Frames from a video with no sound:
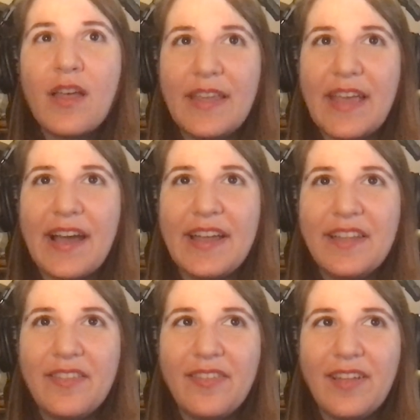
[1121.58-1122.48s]
Yeah,
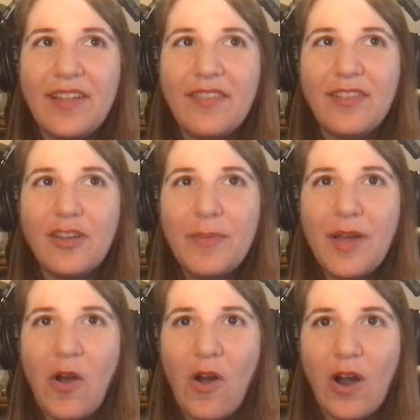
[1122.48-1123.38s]
it's a little
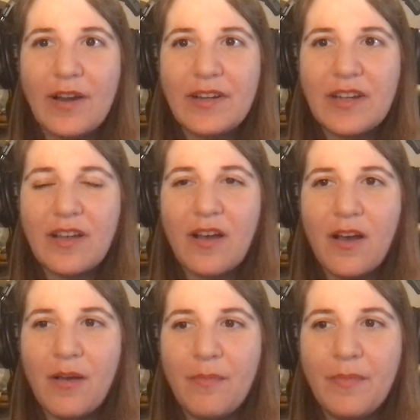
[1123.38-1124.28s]
bit harder
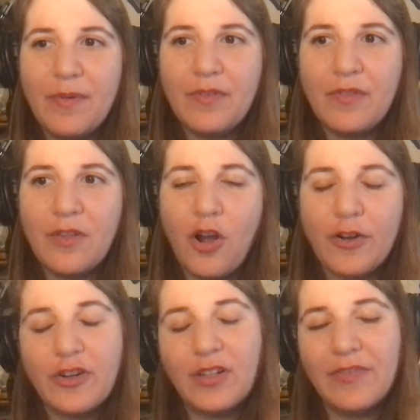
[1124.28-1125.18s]

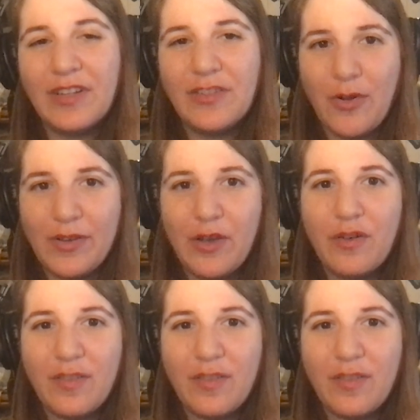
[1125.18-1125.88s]
to live in Tokyo,